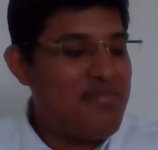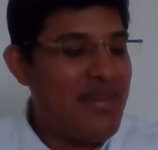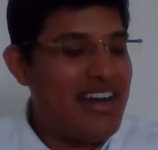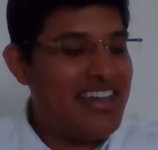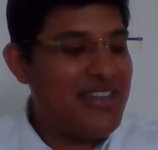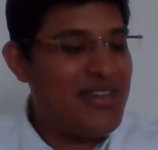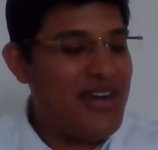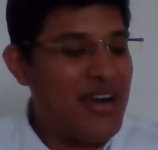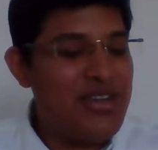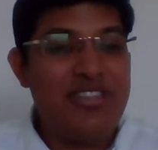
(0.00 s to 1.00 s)
But
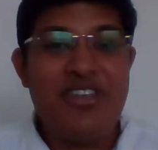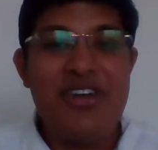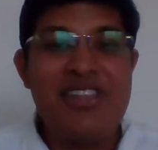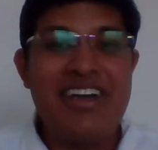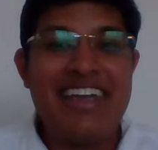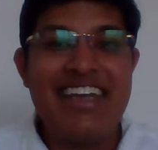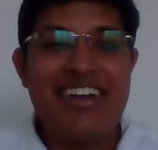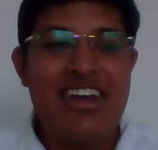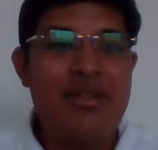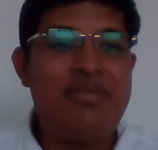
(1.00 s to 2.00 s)
out of all the
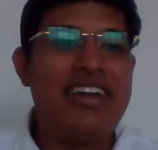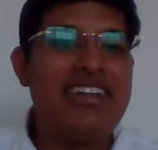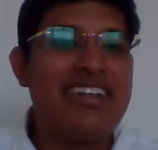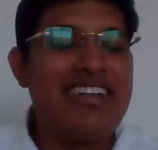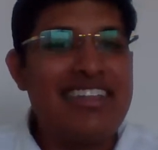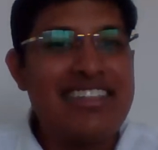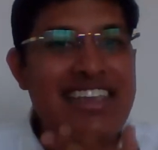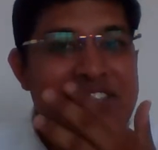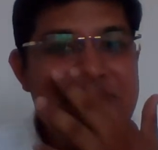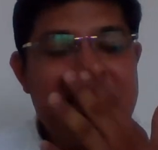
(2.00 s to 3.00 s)
economic
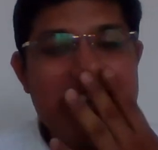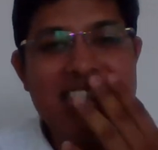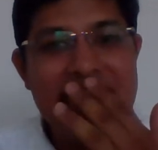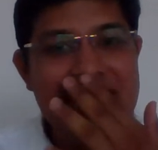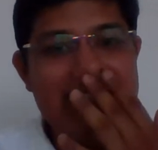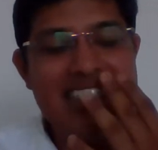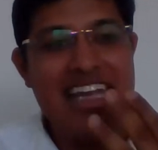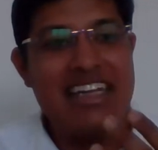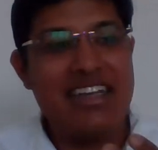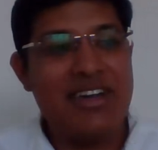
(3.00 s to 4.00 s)
situations
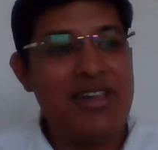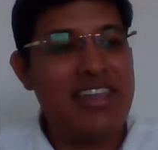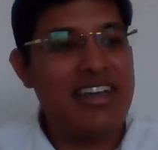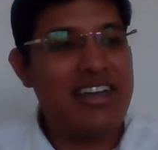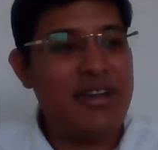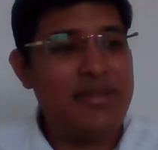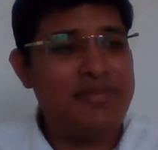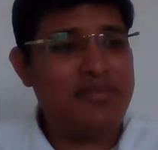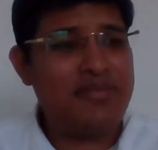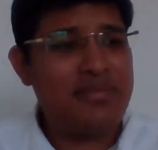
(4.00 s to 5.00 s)
and all
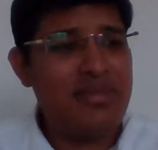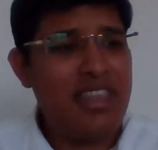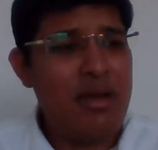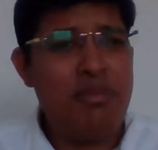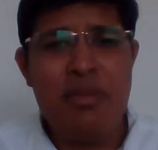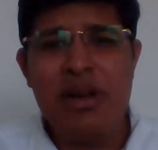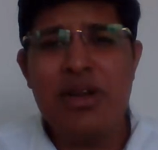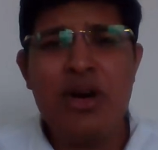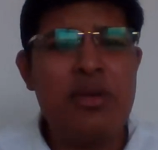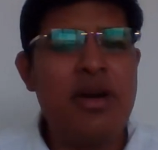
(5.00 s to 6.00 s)
the people
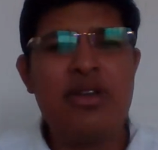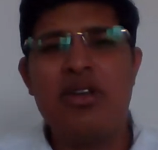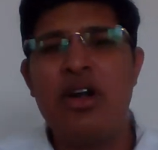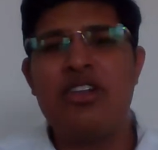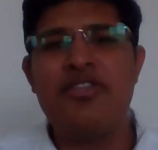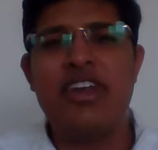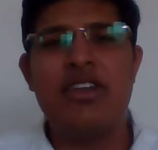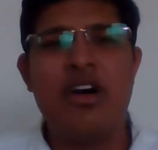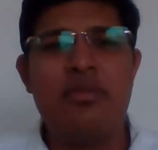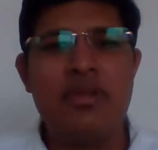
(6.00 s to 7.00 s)
talk about a lot of
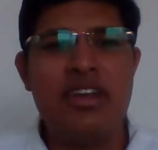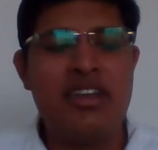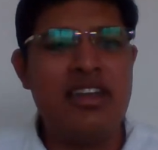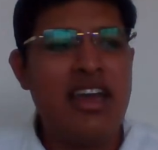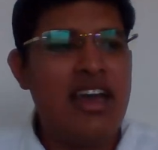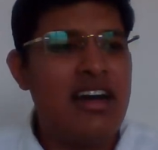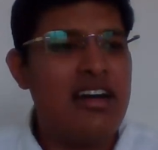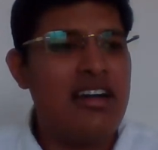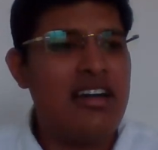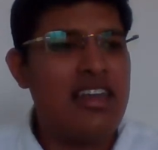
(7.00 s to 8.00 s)
economy
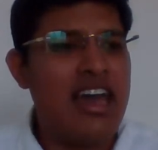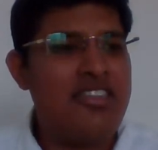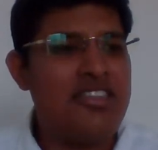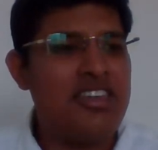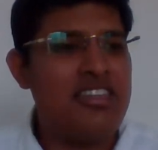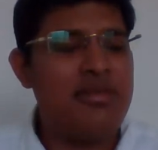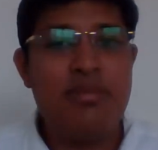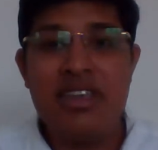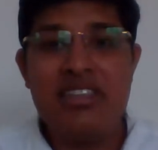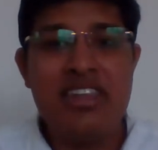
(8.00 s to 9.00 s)
crashes,
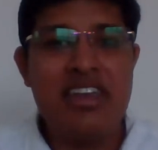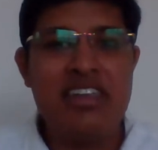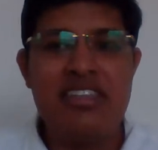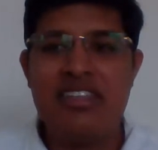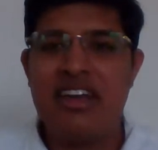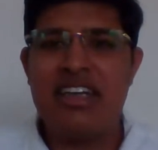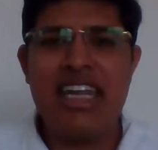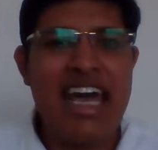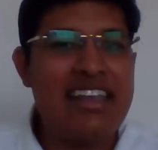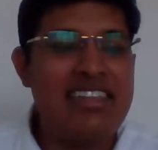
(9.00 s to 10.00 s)
business
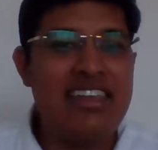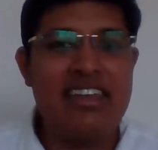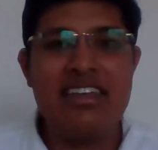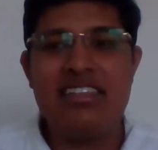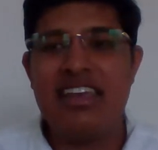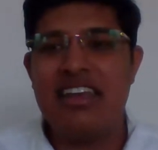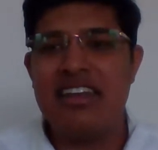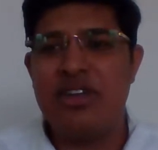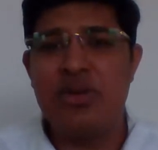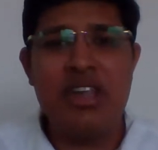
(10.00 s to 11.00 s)
taxes
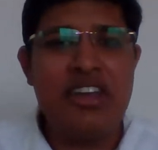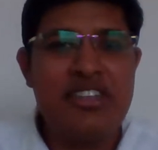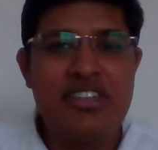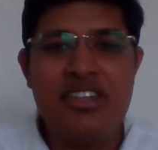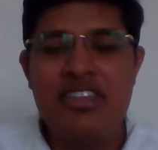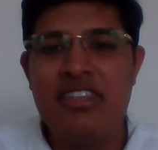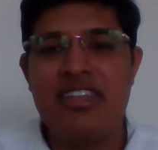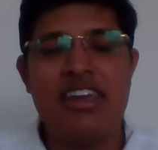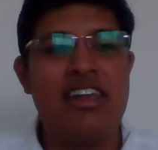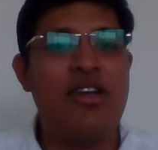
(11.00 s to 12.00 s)
and donations
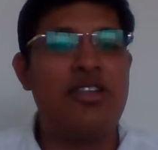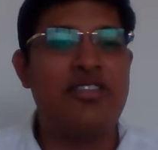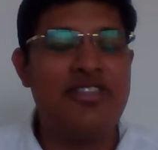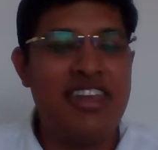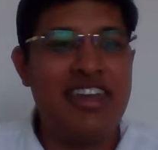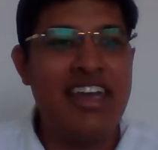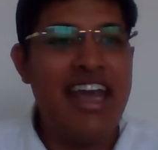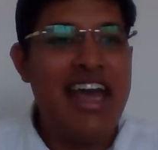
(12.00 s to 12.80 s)
and a lot of things,